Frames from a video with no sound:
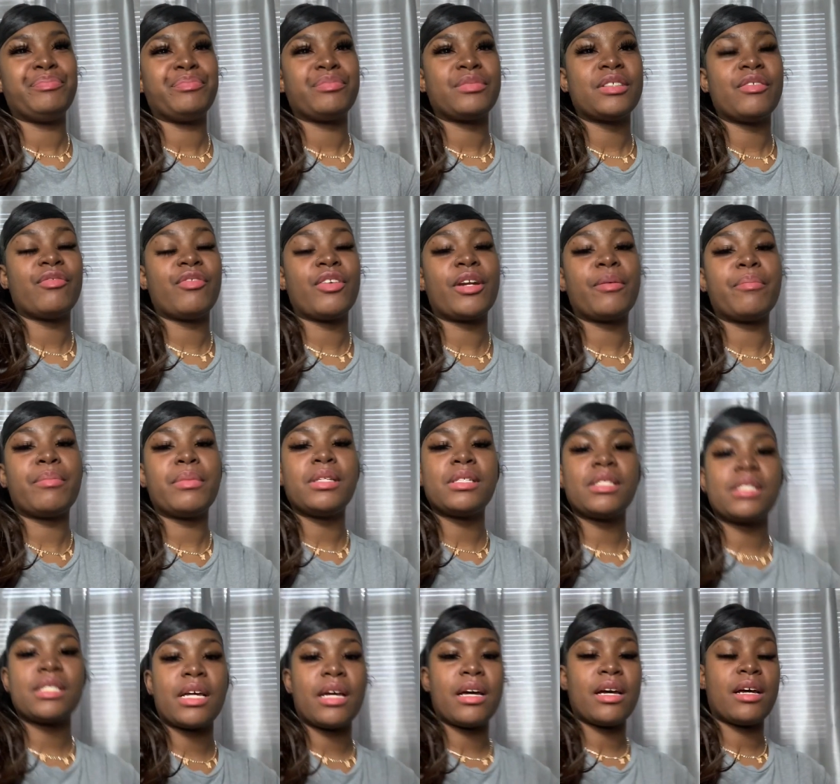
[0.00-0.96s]
For the
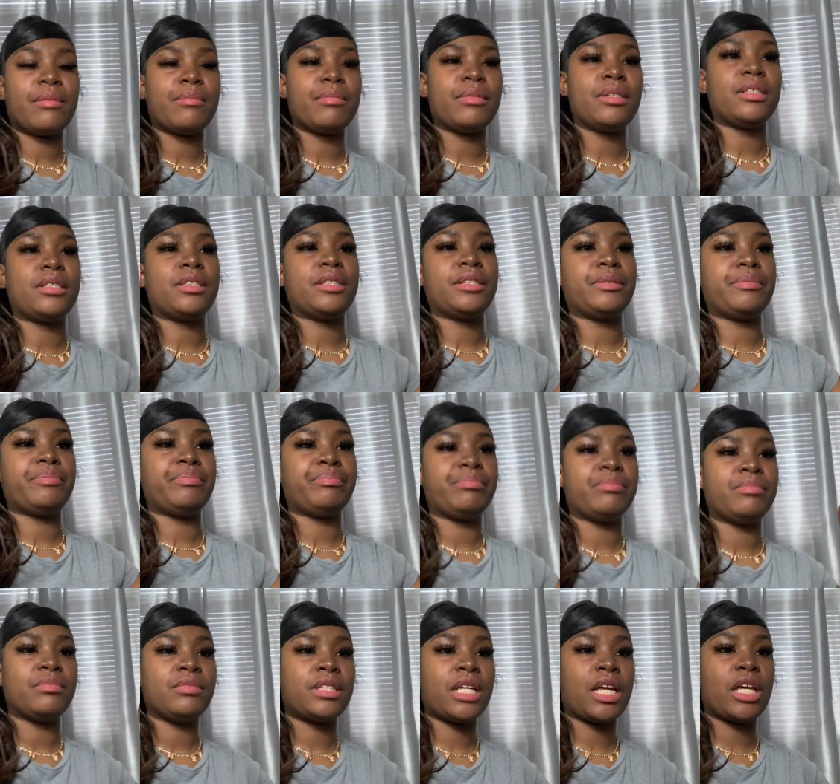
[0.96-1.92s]
meantime,
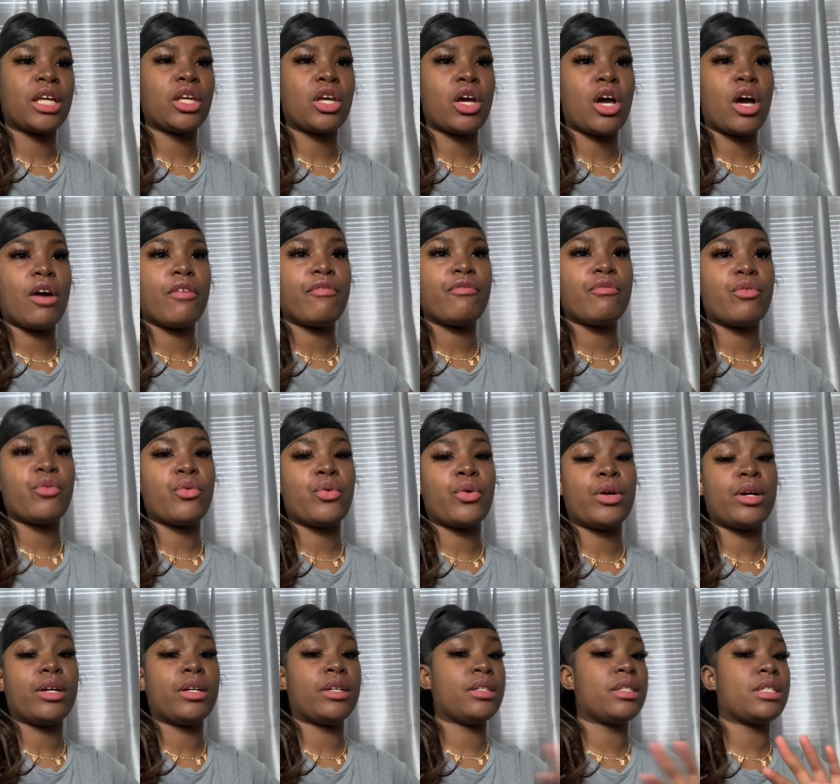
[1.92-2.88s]
thank y'all
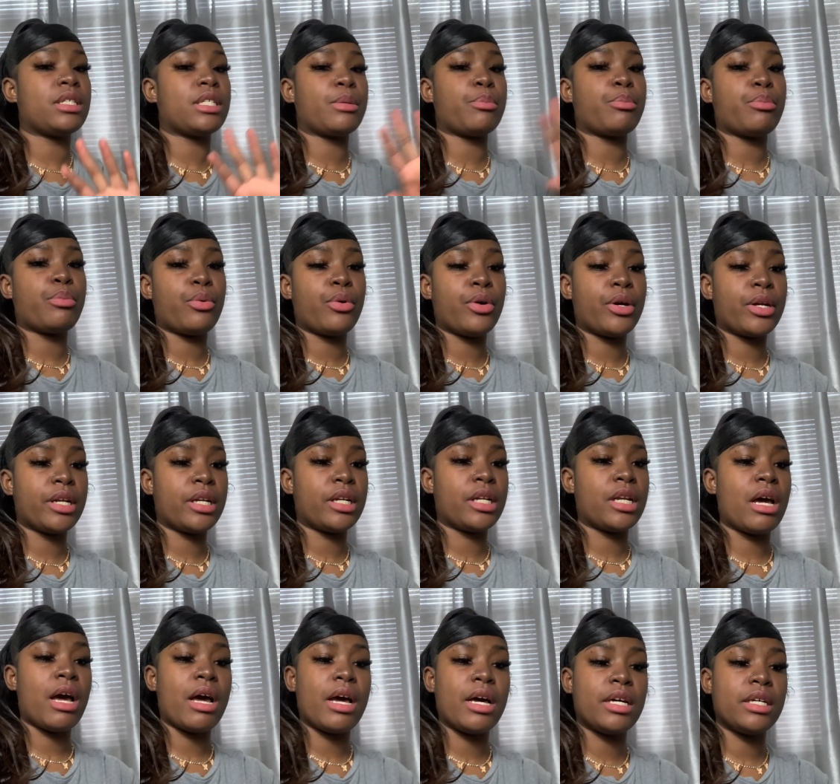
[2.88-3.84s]
for supporting
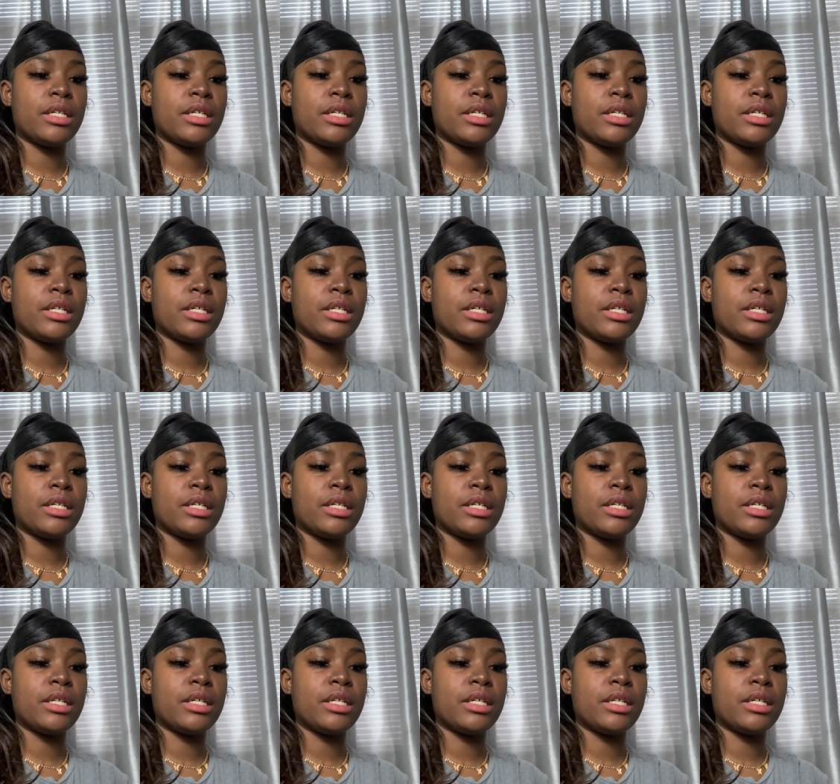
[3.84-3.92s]
us.